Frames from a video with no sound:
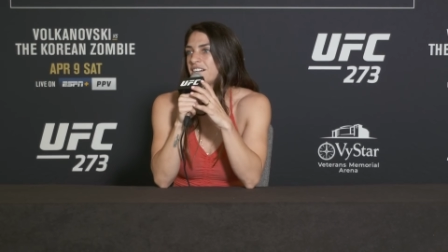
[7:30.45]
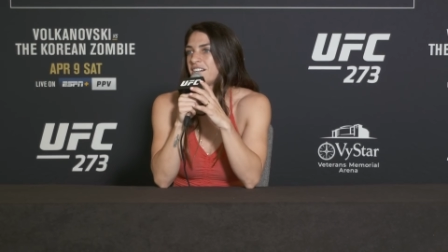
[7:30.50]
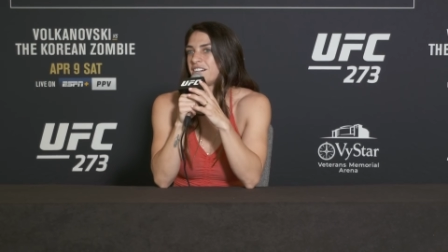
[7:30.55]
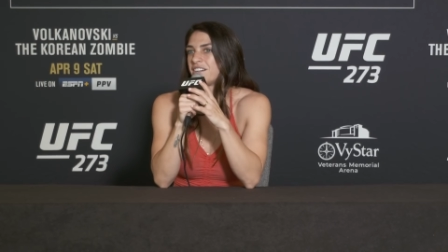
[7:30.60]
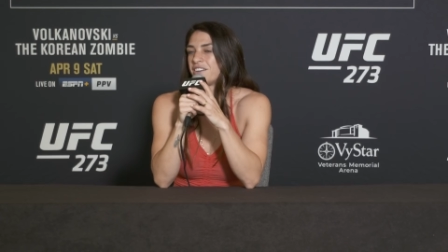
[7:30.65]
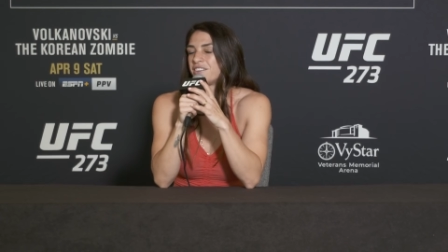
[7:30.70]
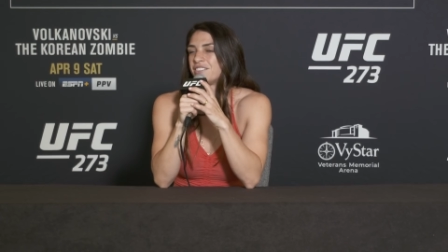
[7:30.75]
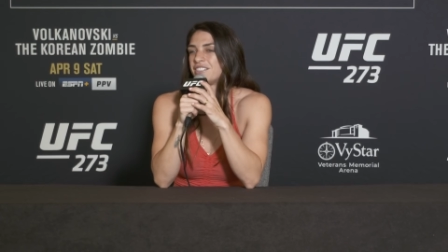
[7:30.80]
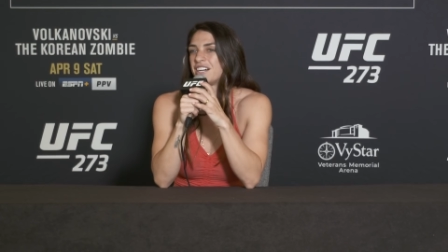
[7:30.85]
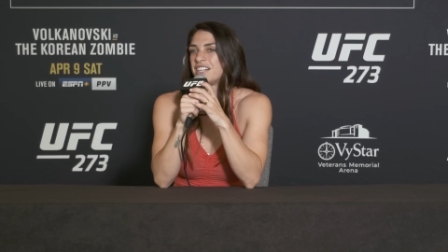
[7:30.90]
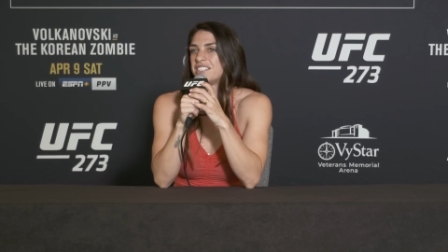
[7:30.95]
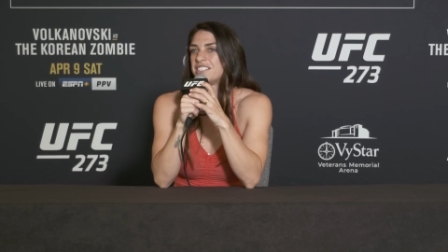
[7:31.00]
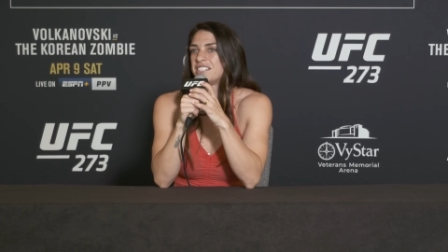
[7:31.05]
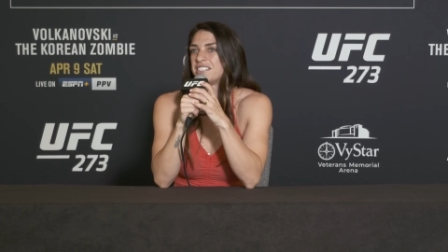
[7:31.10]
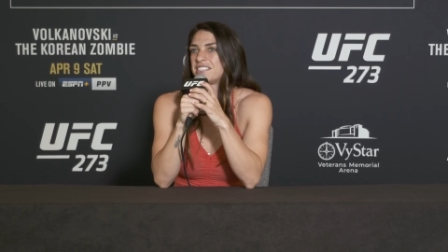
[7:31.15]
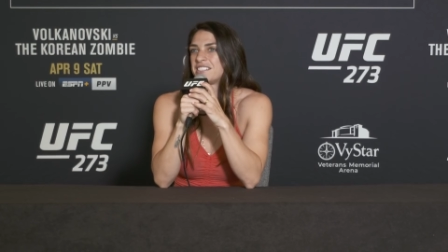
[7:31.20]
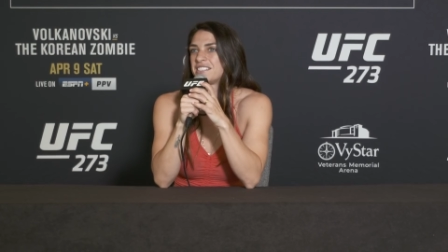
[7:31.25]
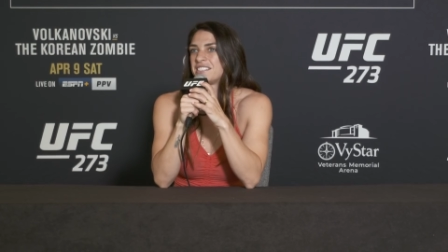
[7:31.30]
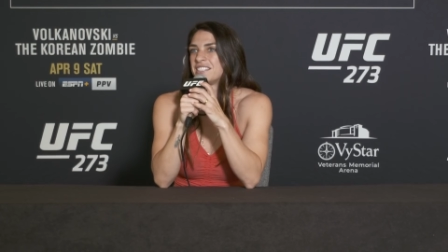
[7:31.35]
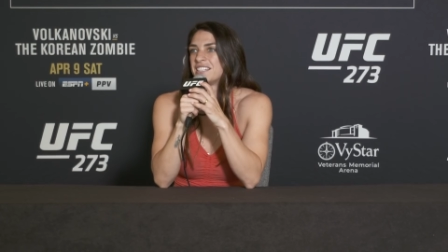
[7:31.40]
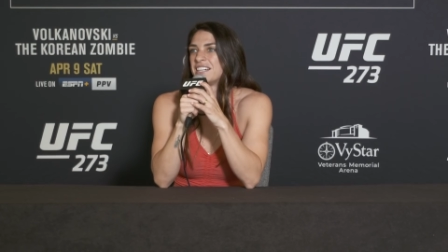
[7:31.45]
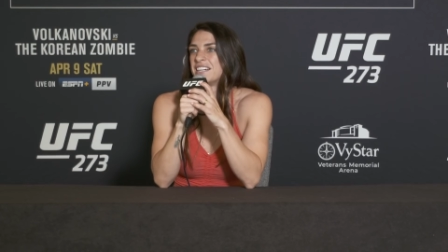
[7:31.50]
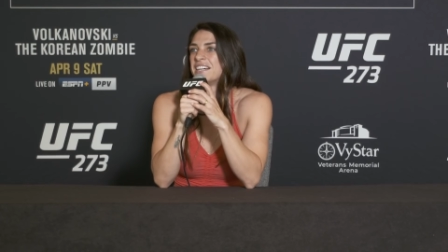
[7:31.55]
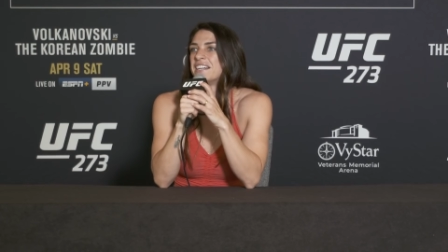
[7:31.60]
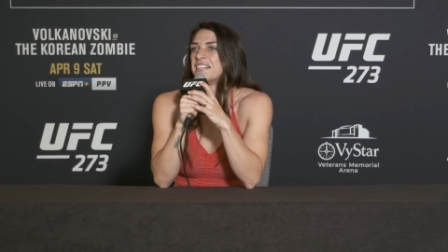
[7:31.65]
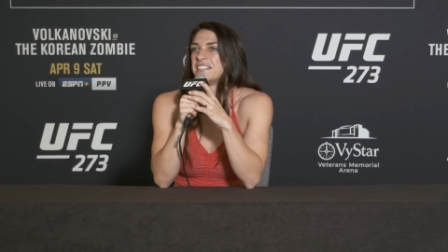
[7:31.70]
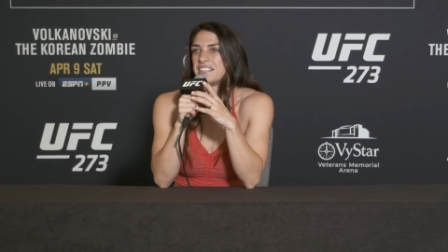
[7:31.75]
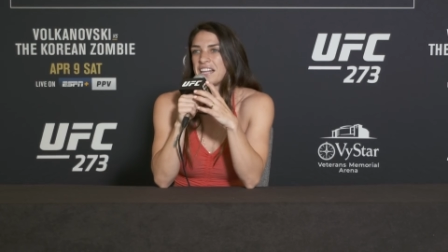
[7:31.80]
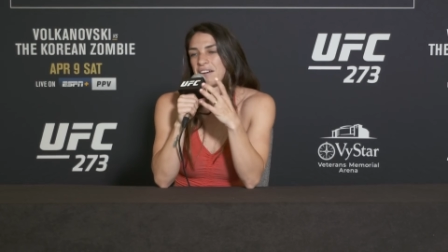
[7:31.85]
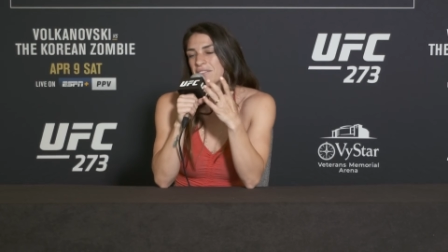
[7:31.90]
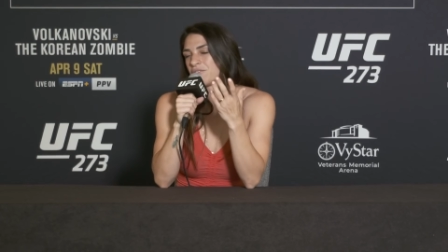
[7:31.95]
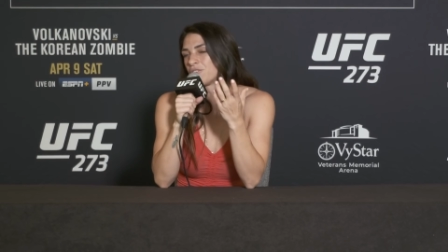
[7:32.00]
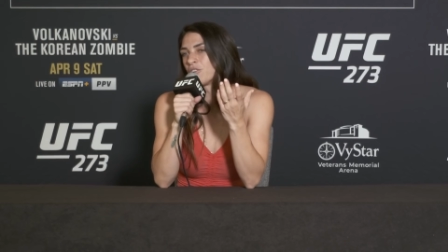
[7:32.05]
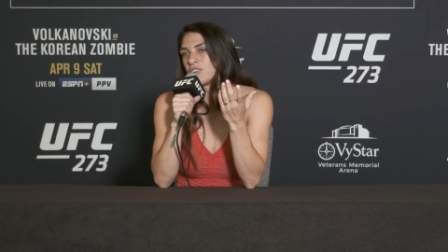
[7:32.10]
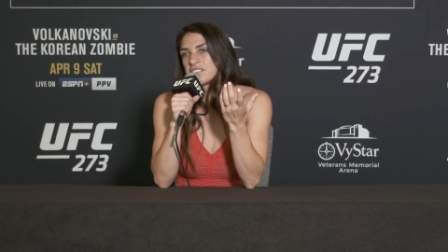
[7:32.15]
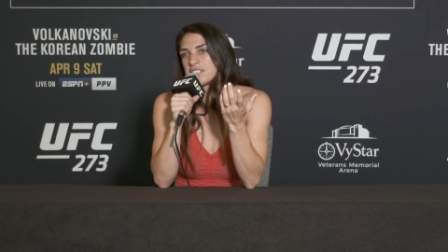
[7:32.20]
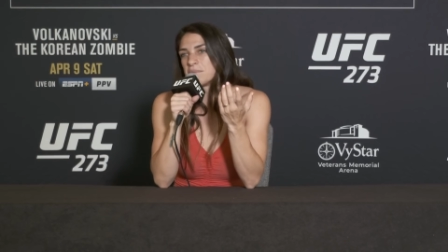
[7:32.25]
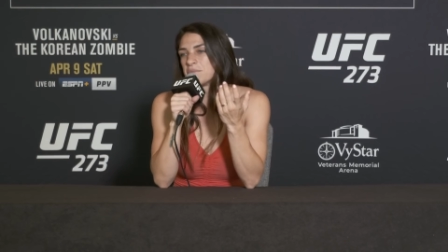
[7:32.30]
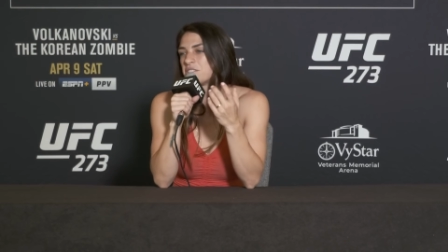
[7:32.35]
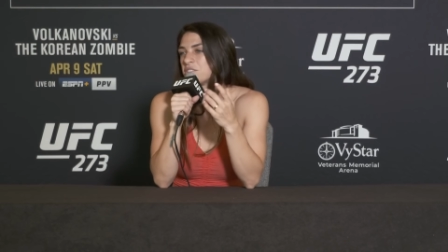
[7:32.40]
you know, not just, of
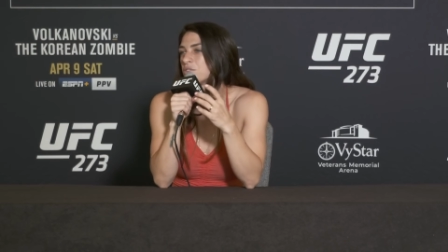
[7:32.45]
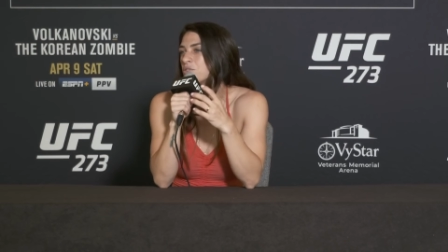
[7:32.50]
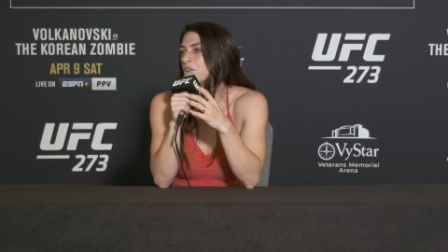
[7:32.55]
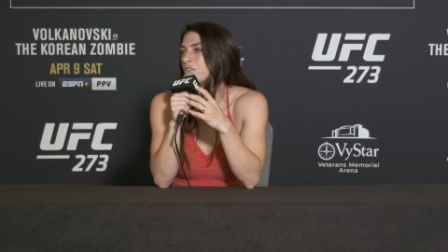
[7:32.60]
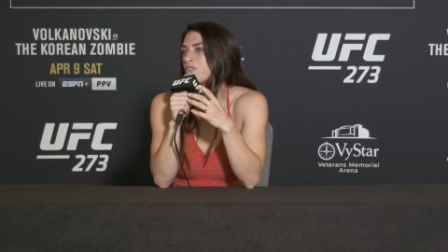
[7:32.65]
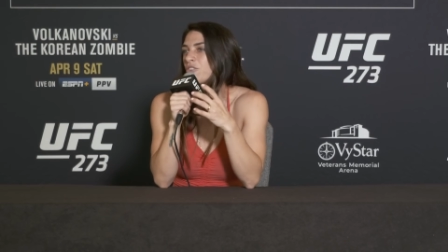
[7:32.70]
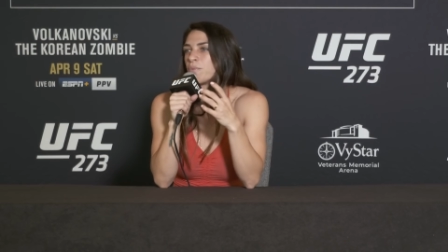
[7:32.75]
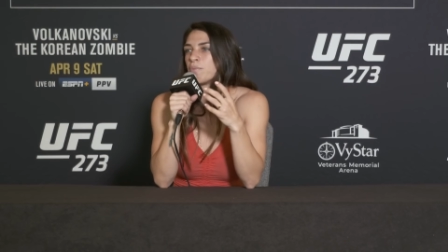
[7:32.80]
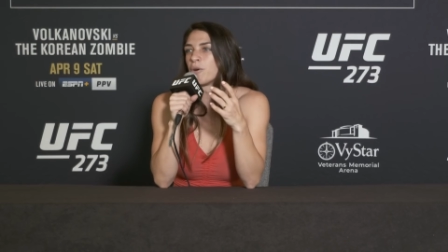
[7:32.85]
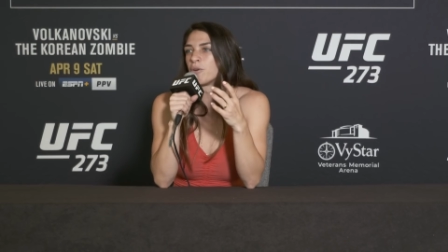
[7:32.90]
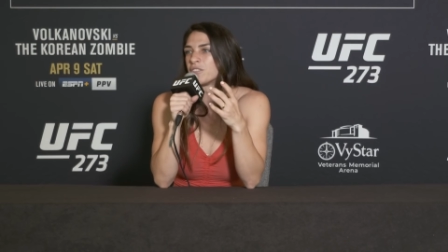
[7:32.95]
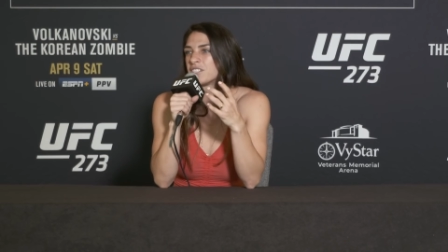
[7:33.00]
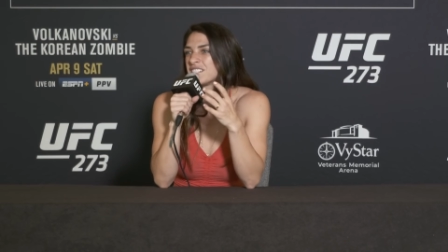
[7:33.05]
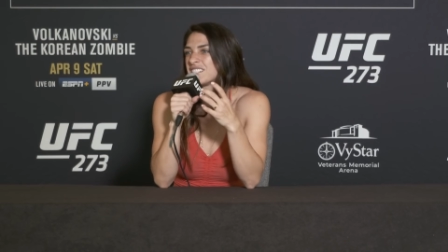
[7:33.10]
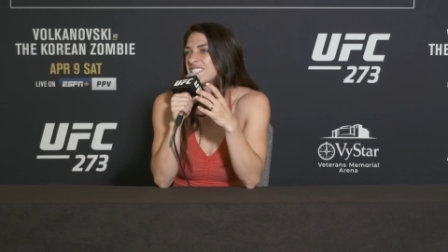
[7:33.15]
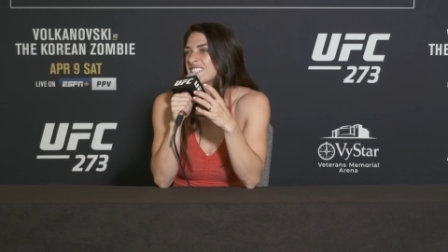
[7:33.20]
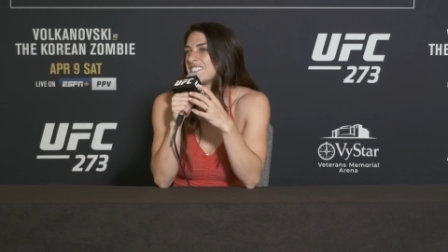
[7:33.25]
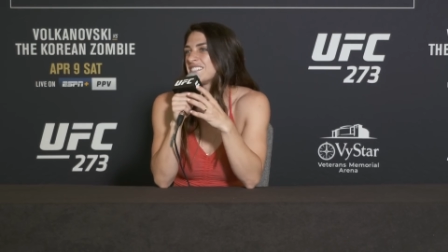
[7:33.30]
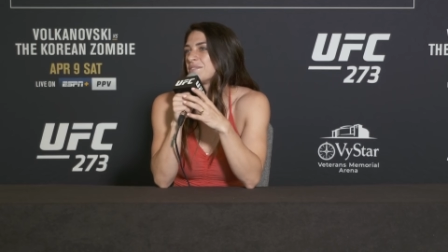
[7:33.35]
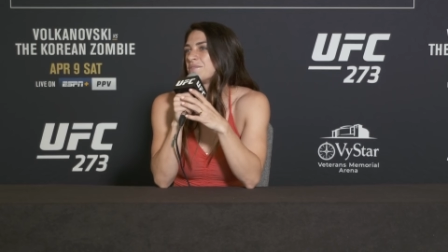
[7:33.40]
course, I'm still going for bonuses.